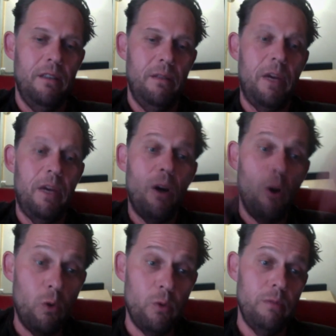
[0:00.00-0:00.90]
my
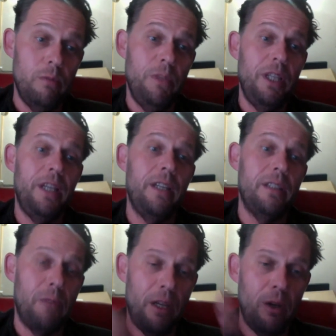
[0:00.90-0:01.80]
own meanings,
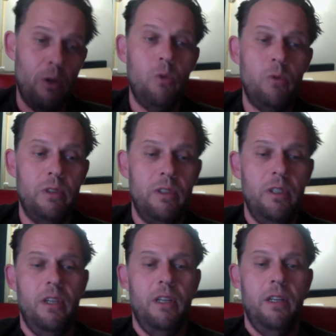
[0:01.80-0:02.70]
my own
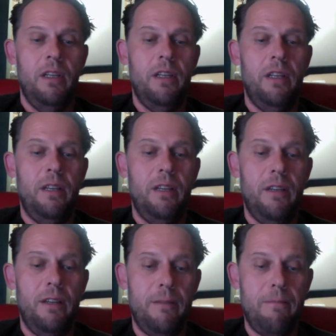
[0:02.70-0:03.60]

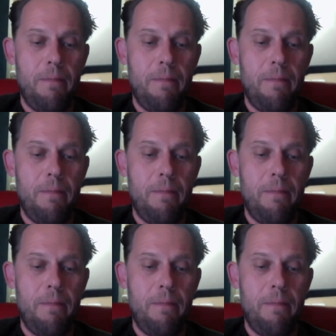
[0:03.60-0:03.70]
uh,